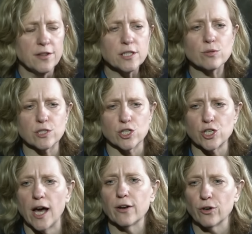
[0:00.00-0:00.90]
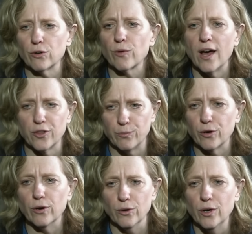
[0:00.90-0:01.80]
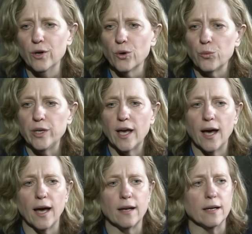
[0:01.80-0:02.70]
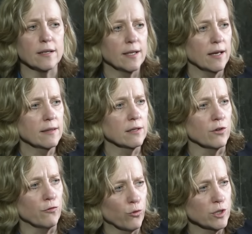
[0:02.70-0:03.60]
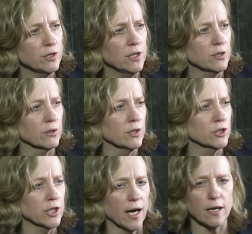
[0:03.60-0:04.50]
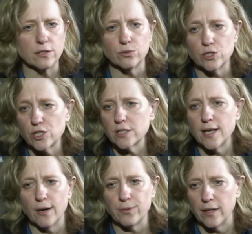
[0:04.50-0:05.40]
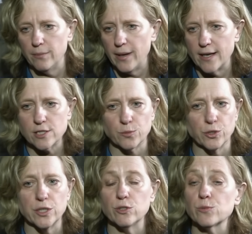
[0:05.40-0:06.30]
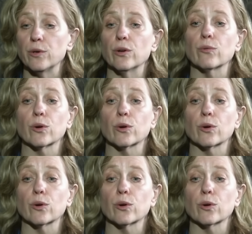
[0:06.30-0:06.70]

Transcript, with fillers: This was a shot heard round the borough. We had a death of a 14-year-old child who was just out playing basketball. He was being